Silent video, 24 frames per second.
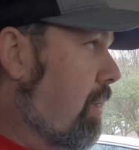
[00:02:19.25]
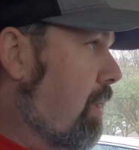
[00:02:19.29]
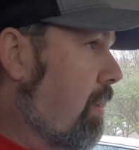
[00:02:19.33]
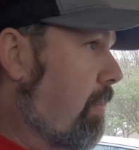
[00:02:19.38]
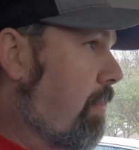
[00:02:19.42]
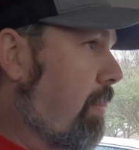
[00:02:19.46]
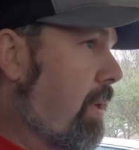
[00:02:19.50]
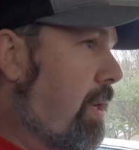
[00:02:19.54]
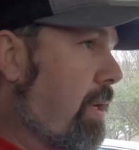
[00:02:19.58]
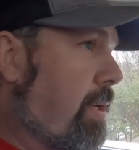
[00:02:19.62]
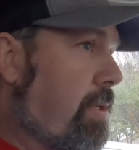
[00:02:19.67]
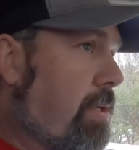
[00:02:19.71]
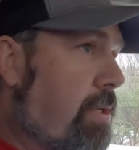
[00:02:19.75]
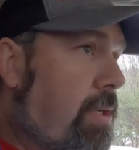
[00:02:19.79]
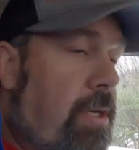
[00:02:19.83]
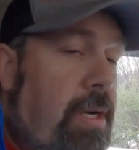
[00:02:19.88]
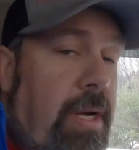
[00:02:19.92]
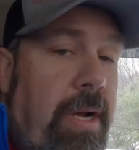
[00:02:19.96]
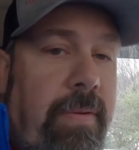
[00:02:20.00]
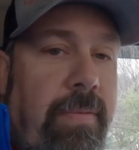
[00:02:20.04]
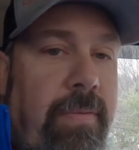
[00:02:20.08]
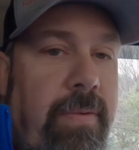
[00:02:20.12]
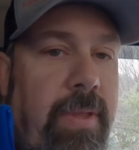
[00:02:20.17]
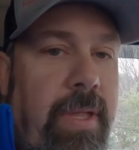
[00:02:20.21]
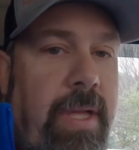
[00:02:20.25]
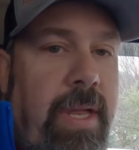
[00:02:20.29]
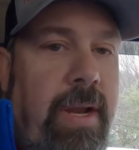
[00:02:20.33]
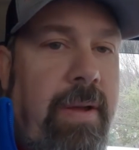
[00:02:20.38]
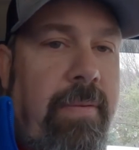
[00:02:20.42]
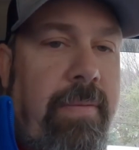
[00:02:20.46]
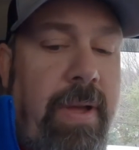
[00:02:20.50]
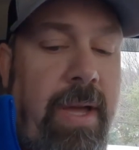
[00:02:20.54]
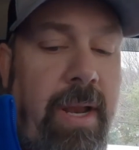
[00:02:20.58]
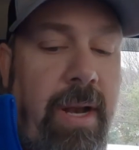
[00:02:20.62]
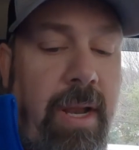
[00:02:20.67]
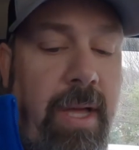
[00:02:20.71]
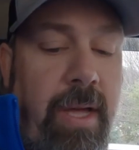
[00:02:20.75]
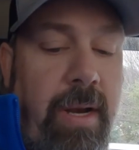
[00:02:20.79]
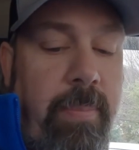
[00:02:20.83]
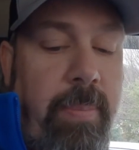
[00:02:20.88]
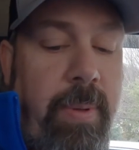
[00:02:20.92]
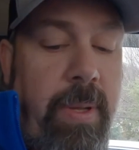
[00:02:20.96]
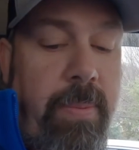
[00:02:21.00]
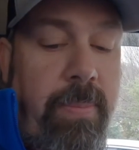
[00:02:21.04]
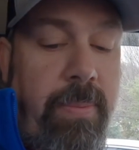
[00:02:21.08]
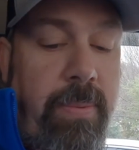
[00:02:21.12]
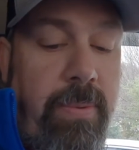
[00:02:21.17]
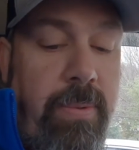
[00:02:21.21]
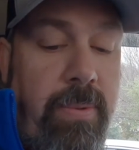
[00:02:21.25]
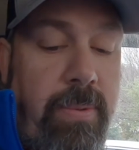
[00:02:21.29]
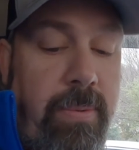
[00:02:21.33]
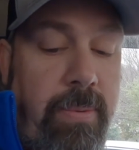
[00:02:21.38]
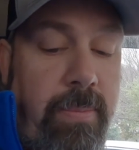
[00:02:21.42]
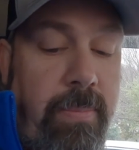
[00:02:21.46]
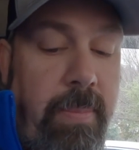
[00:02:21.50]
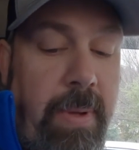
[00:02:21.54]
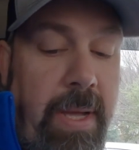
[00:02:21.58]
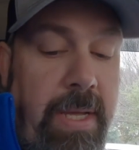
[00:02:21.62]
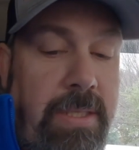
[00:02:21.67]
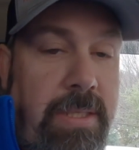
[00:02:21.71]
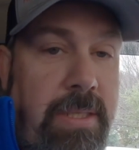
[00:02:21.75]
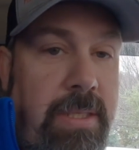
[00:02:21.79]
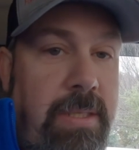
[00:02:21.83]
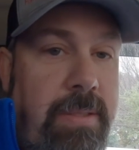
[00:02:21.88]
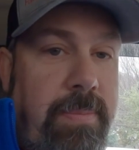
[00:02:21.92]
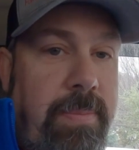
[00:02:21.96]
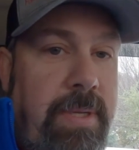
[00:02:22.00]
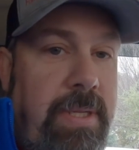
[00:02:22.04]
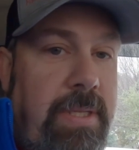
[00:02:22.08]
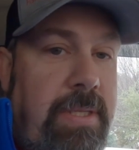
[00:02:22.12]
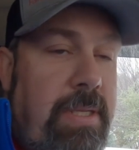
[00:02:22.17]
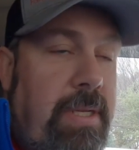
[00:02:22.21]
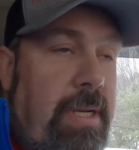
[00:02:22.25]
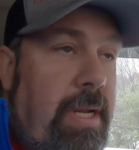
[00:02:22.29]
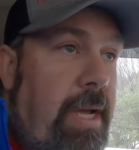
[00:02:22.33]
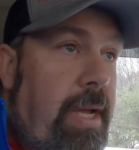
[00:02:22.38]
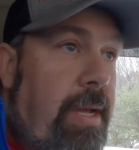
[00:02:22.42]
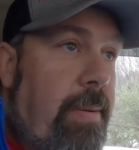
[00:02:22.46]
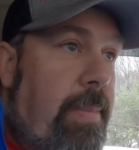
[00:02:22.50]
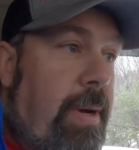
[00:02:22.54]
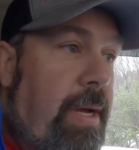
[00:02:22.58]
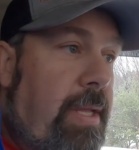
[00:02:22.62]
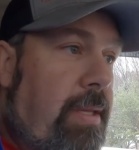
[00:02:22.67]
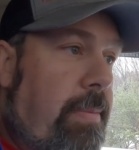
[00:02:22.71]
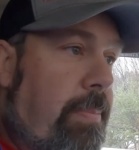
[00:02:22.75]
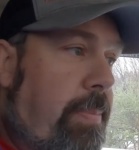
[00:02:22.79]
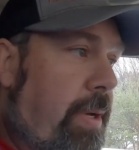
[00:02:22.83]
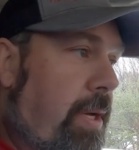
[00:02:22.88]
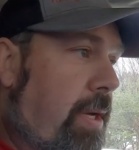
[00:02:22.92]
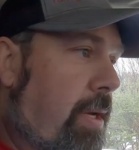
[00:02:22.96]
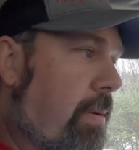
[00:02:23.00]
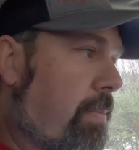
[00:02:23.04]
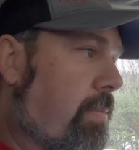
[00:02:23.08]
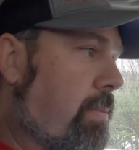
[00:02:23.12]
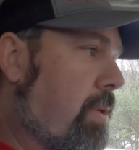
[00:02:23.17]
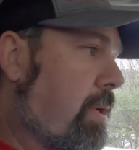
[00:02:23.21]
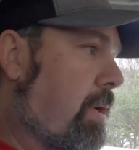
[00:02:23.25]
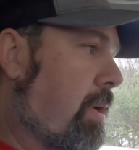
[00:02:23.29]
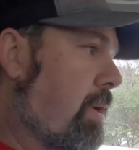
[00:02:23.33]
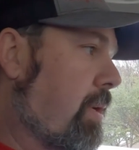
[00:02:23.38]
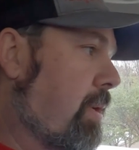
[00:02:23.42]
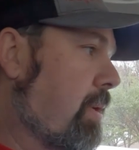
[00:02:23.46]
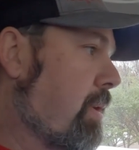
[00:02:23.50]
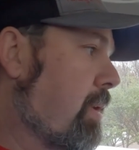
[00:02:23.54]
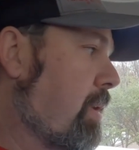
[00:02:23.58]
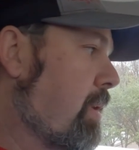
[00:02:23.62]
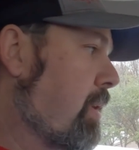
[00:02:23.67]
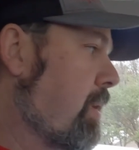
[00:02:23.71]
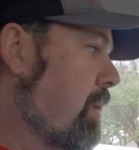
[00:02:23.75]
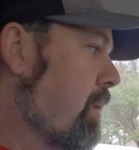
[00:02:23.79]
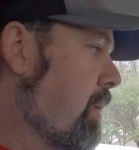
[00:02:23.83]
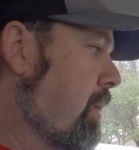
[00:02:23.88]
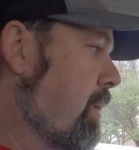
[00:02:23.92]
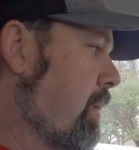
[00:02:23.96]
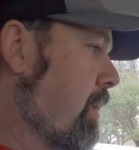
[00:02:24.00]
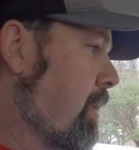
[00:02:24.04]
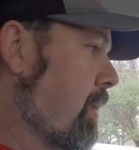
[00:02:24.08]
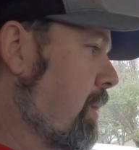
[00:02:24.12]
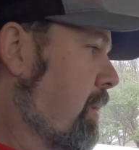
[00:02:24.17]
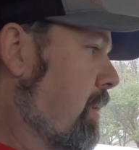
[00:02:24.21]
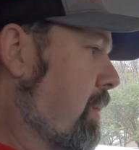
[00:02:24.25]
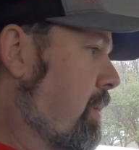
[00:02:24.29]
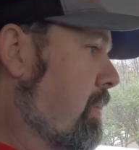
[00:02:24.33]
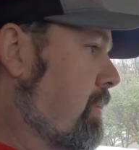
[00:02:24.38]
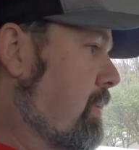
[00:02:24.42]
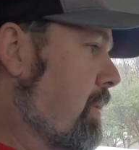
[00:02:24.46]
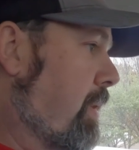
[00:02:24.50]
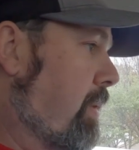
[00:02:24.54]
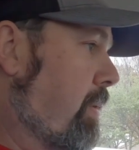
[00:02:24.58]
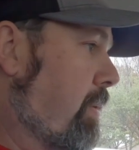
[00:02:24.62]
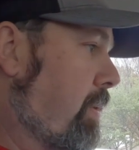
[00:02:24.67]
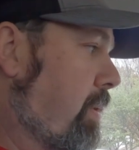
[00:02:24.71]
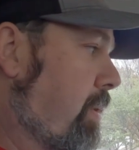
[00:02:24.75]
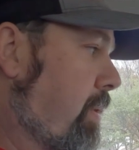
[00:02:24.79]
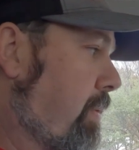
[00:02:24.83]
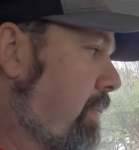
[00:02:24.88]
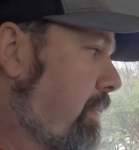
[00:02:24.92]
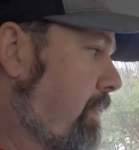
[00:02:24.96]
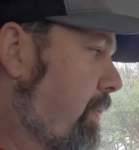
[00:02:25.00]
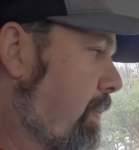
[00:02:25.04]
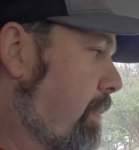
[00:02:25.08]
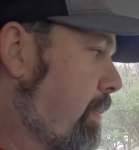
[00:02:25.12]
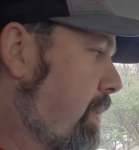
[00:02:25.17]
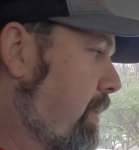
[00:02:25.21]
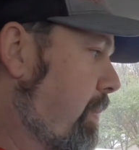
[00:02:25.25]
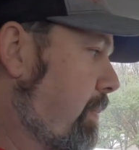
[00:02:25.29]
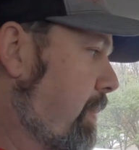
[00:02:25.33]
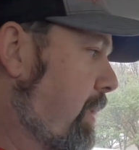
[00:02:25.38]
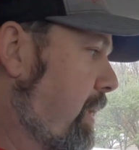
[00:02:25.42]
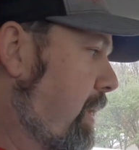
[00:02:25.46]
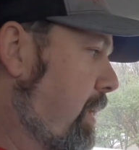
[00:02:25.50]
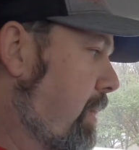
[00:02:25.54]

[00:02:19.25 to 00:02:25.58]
I'm not sure after that. I've had a lot of people message me today about the pickup truck, so I don't know if I'm going